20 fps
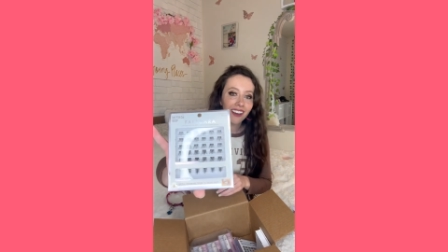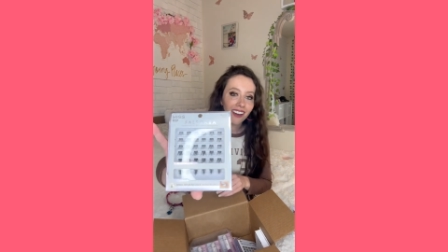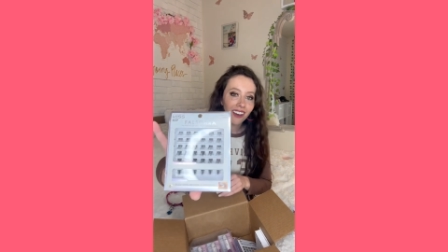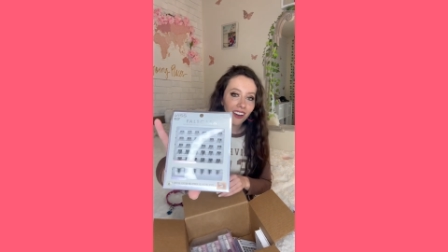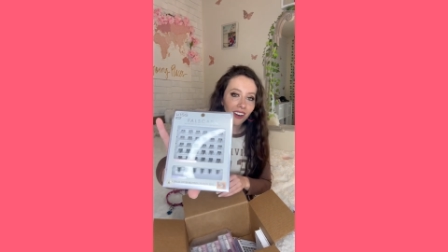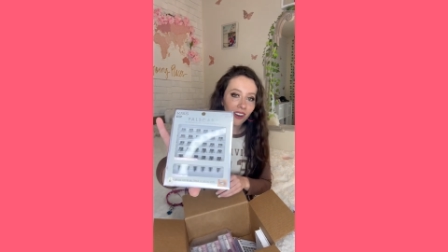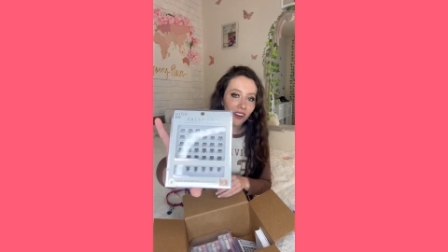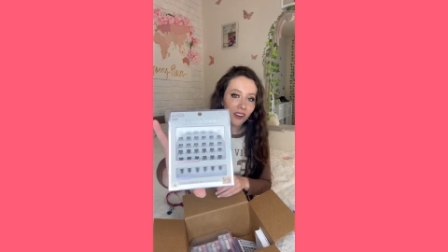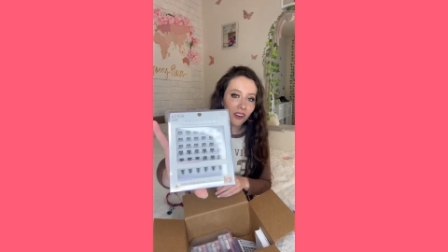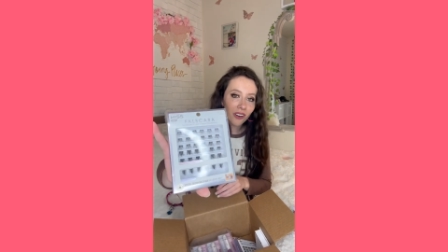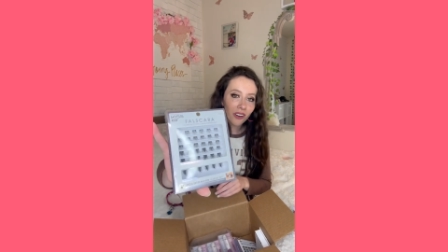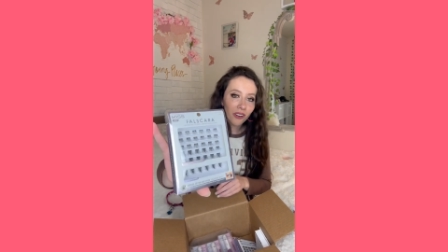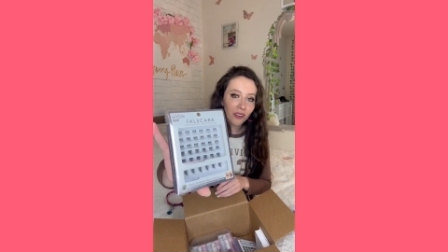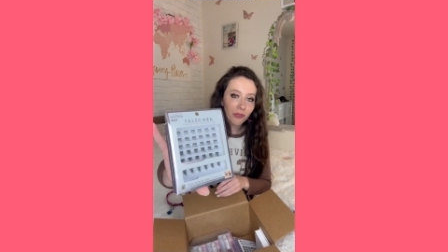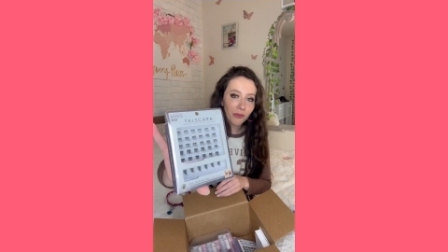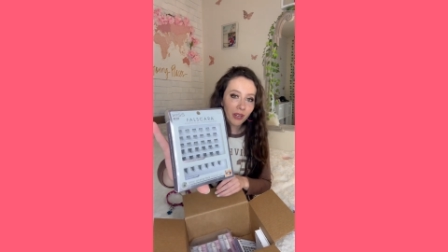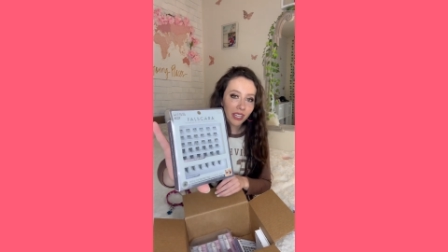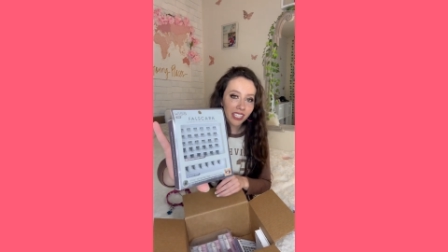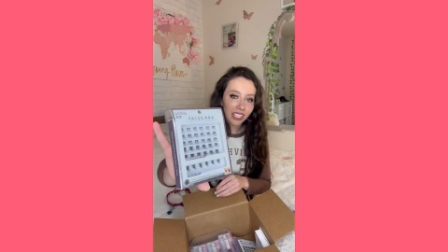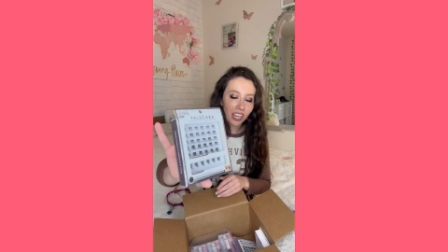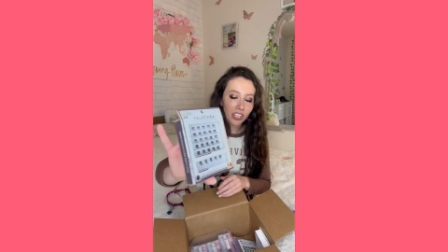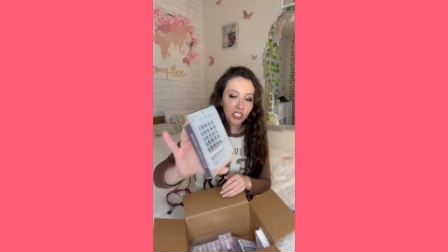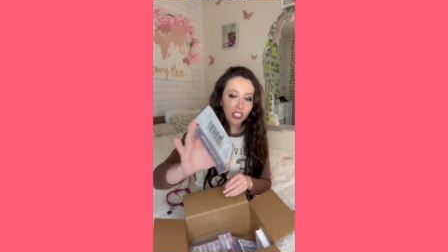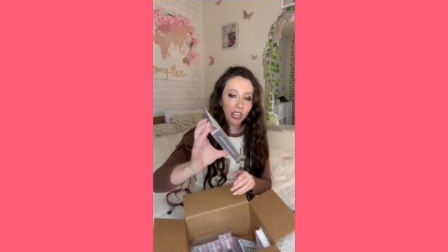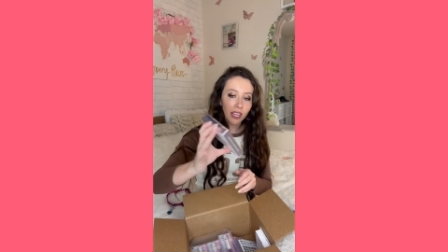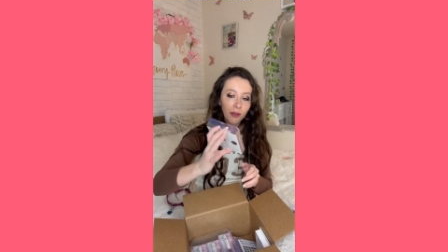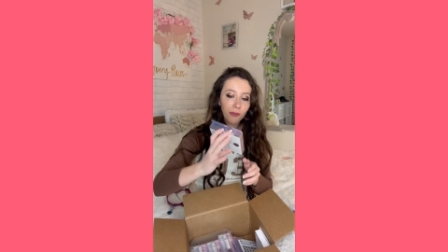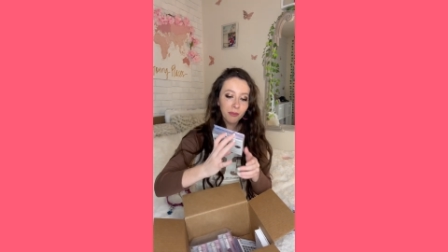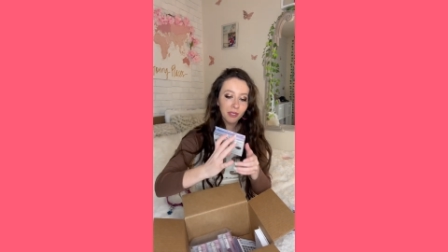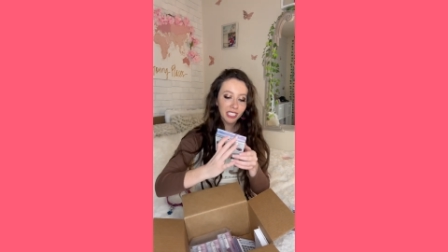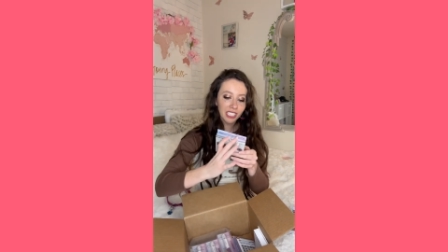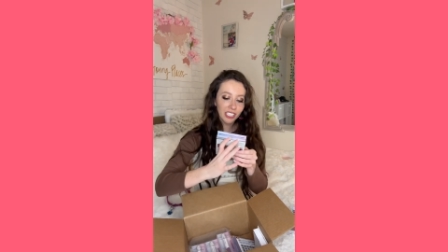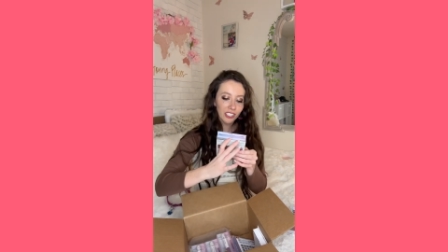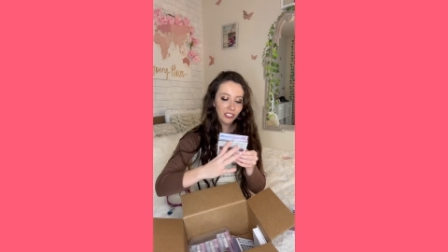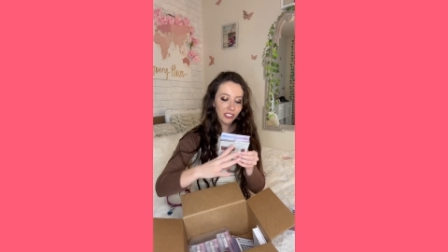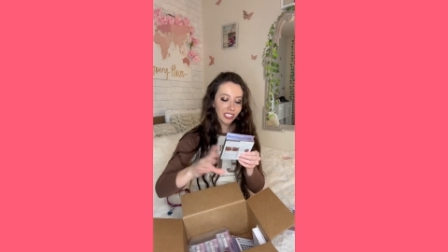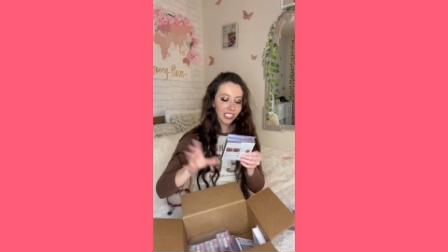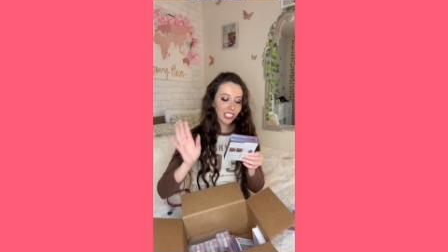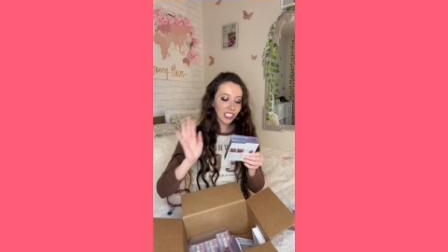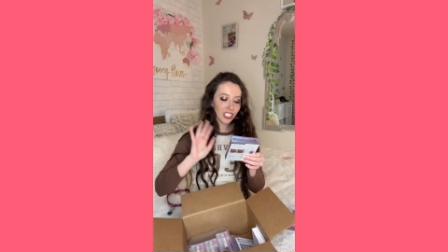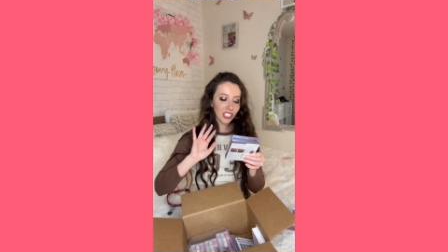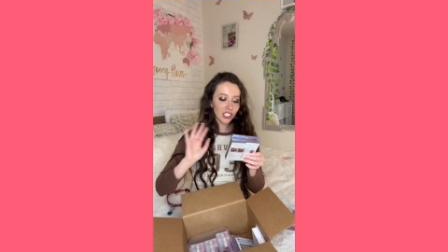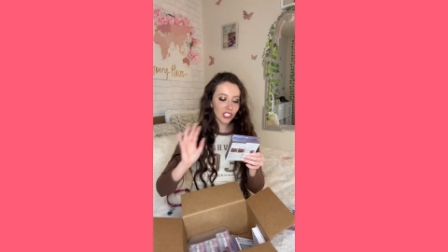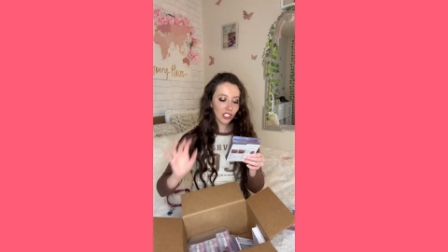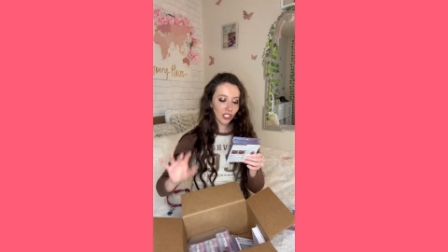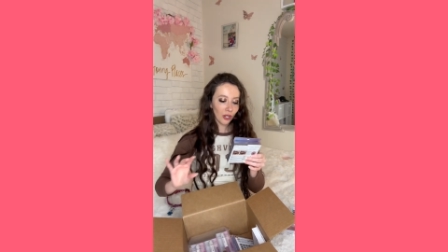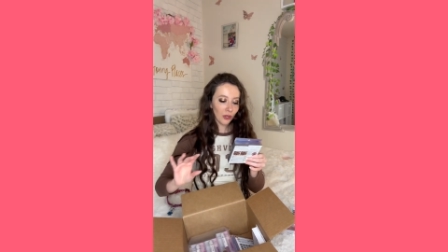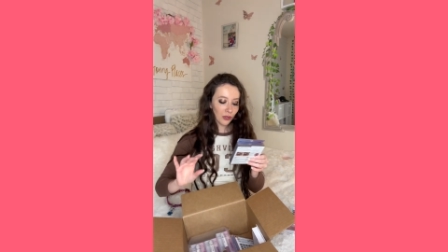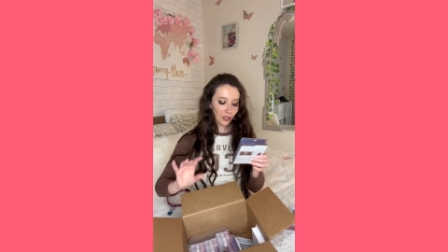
Oh my gosh, I'm literally just so